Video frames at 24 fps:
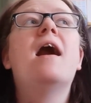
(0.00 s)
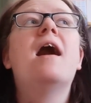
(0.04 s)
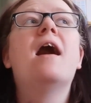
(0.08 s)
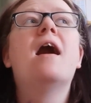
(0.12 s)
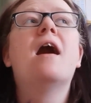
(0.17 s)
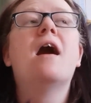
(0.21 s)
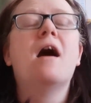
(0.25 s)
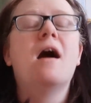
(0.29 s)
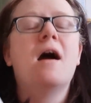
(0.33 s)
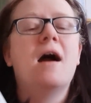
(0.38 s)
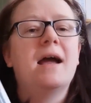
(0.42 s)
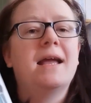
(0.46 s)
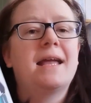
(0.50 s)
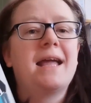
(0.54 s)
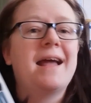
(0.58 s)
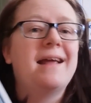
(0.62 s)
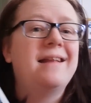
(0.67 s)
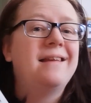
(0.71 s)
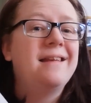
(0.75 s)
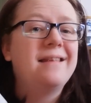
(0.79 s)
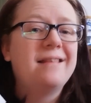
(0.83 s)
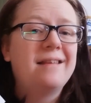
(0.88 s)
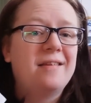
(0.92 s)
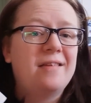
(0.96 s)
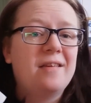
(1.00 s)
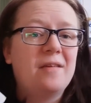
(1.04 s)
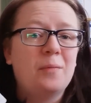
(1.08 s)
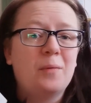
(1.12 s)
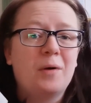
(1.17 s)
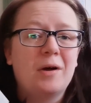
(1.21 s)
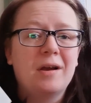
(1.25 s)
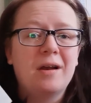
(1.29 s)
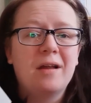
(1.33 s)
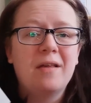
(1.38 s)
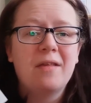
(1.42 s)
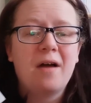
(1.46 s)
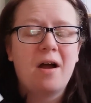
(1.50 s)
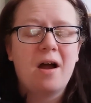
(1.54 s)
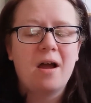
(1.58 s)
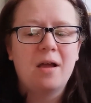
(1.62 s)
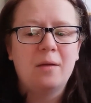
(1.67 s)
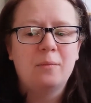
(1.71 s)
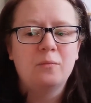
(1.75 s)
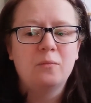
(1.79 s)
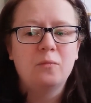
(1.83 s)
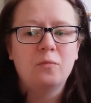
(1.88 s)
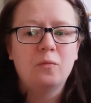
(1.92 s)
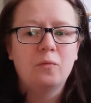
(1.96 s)
Again, this is one that
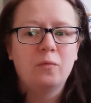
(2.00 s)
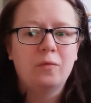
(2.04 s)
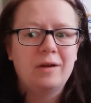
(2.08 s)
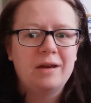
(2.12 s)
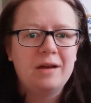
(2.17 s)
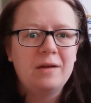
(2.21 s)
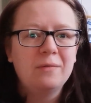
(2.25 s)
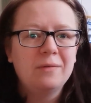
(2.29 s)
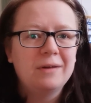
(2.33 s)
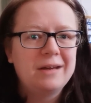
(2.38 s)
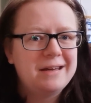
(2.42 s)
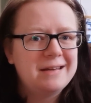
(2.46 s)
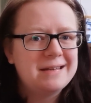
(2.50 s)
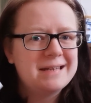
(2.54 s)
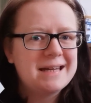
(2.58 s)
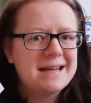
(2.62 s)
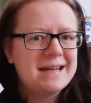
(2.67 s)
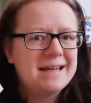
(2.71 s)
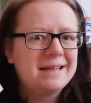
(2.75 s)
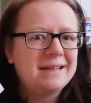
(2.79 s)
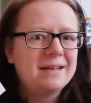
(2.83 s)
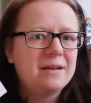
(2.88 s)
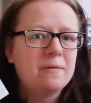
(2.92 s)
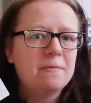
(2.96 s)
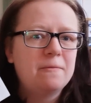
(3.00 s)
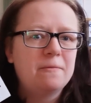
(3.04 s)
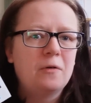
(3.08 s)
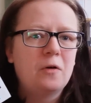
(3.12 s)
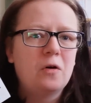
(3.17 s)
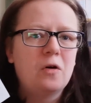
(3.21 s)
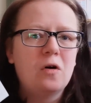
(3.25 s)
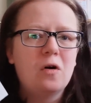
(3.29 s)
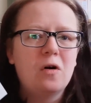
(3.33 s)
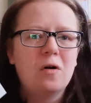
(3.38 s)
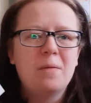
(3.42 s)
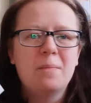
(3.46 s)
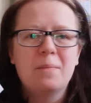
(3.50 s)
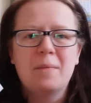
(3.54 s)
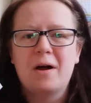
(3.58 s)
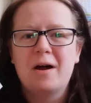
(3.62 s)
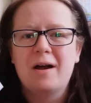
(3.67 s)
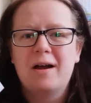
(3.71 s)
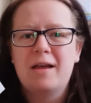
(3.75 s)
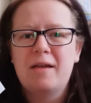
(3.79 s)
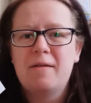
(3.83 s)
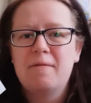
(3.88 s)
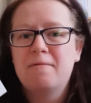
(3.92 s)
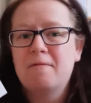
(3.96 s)
I'm rereading for
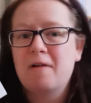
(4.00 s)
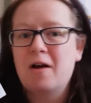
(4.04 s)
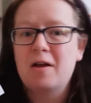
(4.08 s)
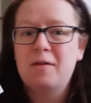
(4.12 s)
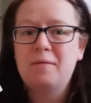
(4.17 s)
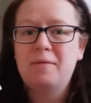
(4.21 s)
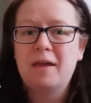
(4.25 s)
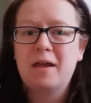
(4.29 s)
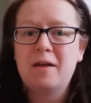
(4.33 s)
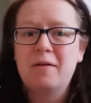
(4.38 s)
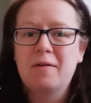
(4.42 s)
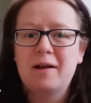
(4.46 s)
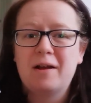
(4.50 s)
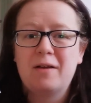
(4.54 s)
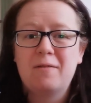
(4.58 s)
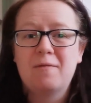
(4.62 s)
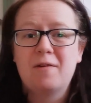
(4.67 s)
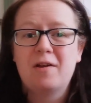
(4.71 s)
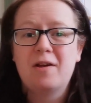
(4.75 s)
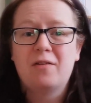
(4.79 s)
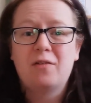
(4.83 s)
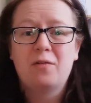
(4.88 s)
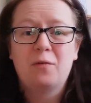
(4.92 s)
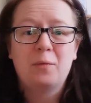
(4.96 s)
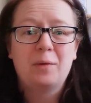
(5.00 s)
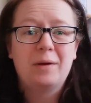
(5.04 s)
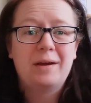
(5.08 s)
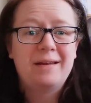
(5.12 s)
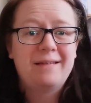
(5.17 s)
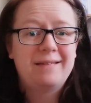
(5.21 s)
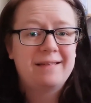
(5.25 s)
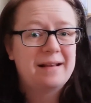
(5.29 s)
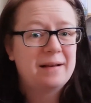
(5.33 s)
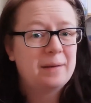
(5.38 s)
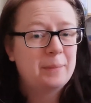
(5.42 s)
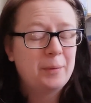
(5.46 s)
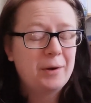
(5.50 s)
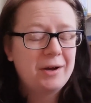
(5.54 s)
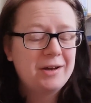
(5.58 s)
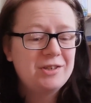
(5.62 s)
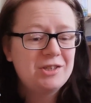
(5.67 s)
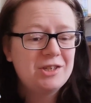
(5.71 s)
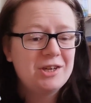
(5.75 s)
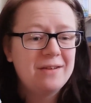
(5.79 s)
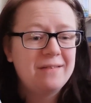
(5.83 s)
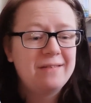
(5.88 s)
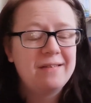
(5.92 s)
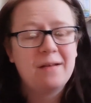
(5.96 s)
my 5-year anniversary
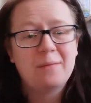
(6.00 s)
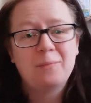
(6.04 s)
celebrations.